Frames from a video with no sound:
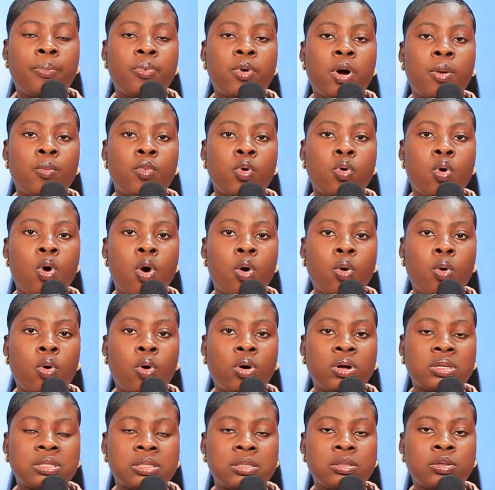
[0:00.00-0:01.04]
bro Moko
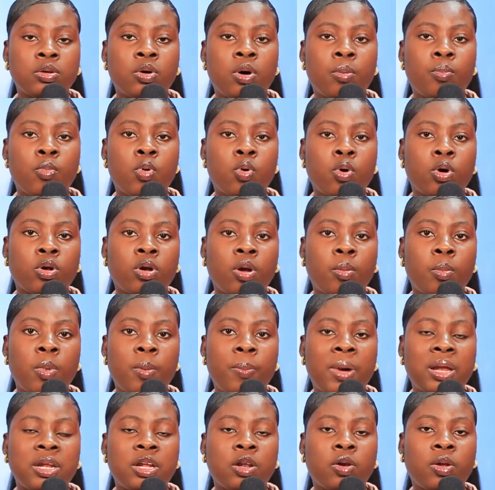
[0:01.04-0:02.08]
court no Moko. No more
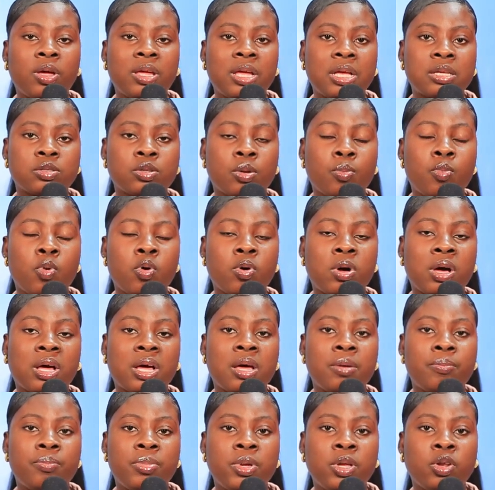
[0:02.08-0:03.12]
banning lawyers or Moko
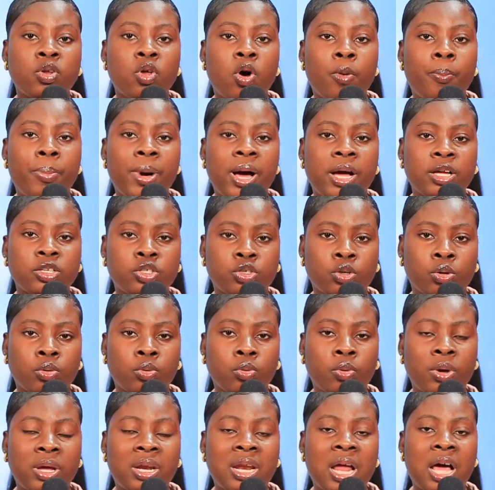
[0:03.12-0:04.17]
can be no patch on
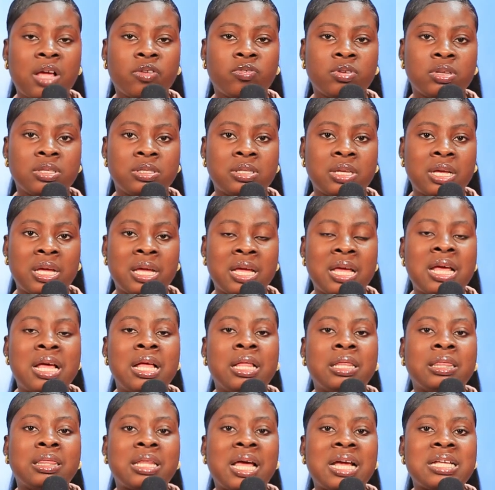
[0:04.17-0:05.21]
no and Adrian say
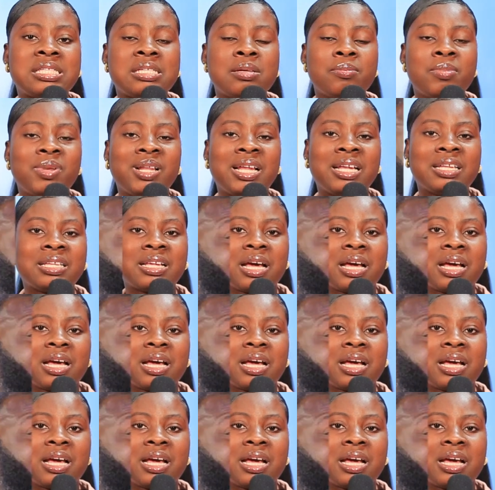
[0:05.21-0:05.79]
90 million